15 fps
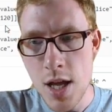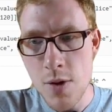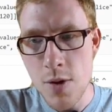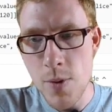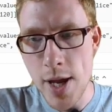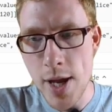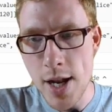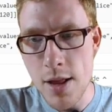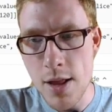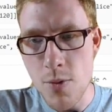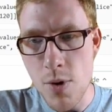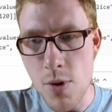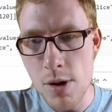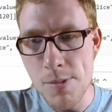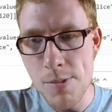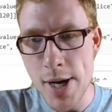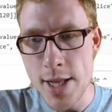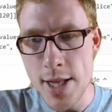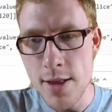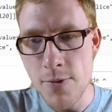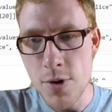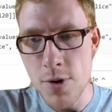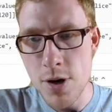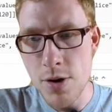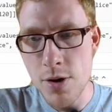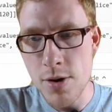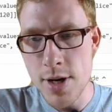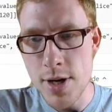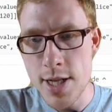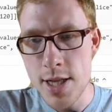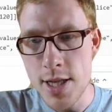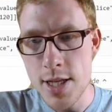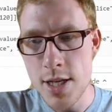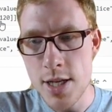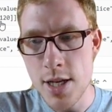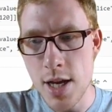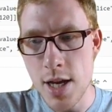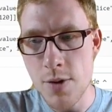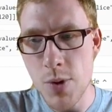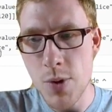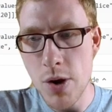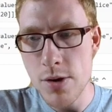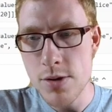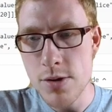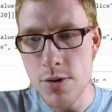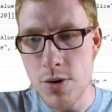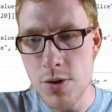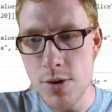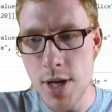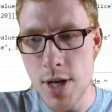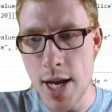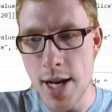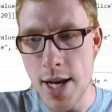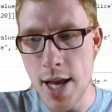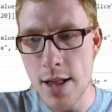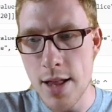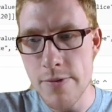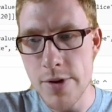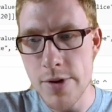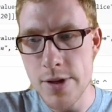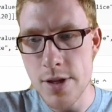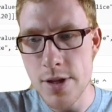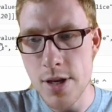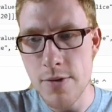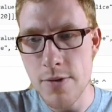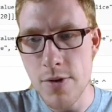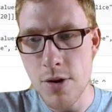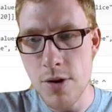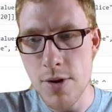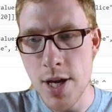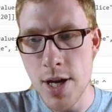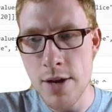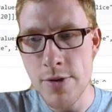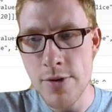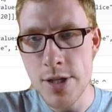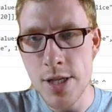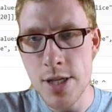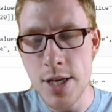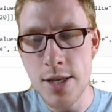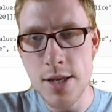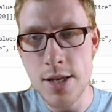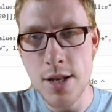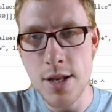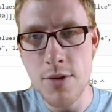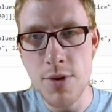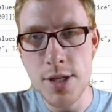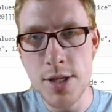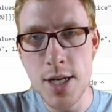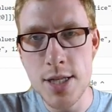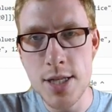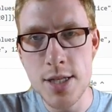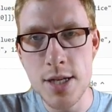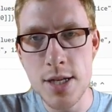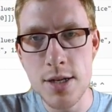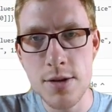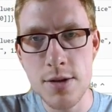We get the wrong miles for Donald, and we also don't get Elvis, even though Elvis is in the result set.